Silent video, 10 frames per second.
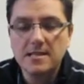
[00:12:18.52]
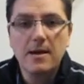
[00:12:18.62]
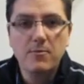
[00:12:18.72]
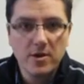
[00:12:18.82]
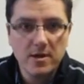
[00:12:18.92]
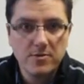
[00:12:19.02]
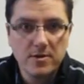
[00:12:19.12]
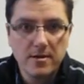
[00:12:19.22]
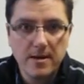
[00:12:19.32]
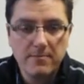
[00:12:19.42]
a lot more
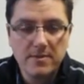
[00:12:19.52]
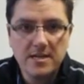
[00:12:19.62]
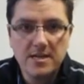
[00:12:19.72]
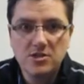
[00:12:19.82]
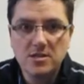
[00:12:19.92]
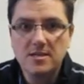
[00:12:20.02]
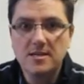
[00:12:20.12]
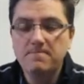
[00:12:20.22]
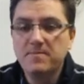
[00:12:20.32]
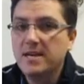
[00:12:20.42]
healthcare application
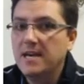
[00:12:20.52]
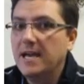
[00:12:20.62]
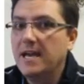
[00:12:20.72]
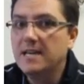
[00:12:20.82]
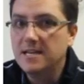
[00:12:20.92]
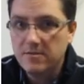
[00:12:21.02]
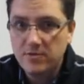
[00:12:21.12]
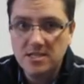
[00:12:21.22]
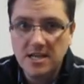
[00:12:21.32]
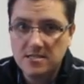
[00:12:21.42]
than any of
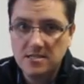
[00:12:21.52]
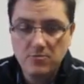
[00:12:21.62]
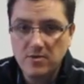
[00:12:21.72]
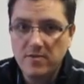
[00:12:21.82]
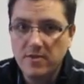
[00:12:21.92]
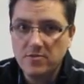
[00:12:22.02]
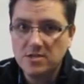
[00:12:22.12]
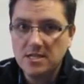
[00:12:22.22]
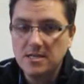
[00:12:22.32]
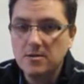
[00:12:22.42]
the tests that we've ever
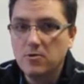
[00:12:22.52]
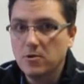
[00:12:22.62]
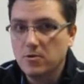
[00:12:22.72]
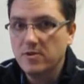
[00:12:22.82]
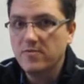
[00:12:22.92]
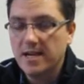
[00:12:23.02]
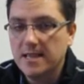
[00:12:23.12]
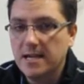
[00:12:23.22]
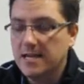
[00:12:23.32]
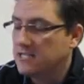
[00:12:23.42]
seen or we've
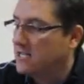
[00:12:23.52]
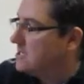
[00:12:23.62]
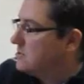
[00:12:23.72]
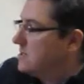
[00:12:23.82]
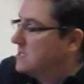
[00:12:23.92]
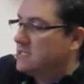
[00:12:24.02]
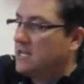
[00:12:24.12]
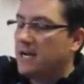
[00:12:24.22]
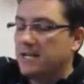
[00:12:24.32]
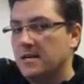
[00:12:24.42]
analyzed. Now this one is
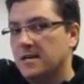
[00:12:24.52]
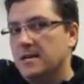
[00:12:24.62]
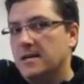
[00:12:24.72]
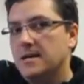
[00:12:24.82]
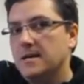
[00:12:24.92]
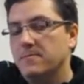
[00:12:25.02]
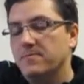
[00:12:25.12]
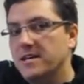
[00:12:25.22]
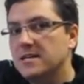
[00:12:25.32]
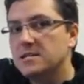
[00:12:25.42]
not
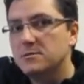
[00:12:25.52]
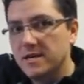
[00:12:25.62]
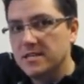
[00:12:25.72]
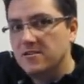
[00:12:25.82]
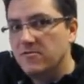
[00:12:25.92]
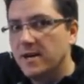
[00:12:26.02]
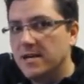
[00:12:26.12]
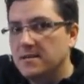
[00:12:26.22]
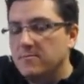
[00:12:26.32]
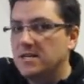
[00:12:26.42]
inexpensive by
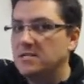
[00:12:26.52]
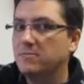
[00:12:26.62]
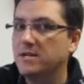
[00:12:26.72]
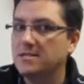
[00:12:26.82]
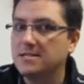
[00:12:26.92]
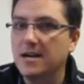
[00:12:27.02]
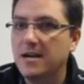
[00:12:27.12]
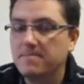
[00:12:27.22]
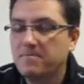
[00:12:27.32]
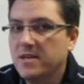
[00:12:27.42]
any means, but it's
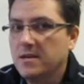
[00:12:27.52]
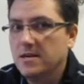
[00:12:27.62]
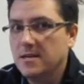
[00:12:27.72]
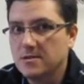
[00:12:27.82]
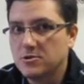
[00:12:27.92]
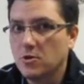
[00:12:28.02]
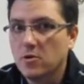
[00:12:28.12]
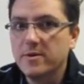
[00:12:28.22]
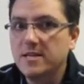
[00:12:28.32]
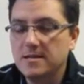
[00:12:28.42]
not
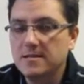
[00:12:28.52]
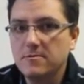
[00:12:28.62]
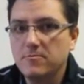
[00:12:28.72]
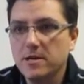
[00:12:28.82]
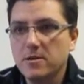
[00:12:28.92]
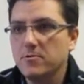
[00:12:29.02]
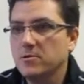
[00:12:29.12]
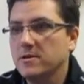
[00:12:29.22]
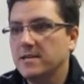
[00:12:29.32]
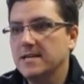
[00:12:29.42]
exorbitant where we're
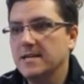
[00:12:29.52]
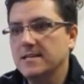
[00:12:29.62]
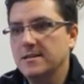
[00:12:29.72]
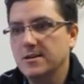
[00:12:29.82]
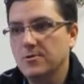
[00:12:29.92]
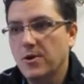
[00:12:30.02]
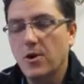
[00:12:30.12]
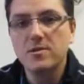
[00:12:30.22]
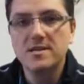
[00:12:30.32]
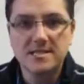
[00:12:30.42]
looking at,
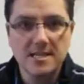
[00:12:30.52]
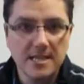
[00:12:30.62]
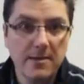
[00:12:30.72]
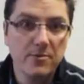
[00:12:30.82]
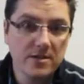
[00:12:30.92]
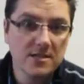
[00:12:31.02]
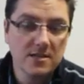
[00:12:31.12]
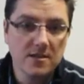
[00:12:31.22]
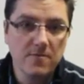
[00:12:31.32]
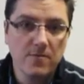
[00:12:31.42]
only celebrities
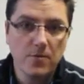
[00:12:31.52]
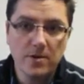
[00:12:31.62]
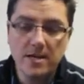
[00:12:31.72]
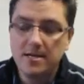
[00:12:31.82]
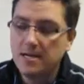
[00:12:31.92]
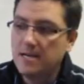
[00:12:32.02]
can afford it.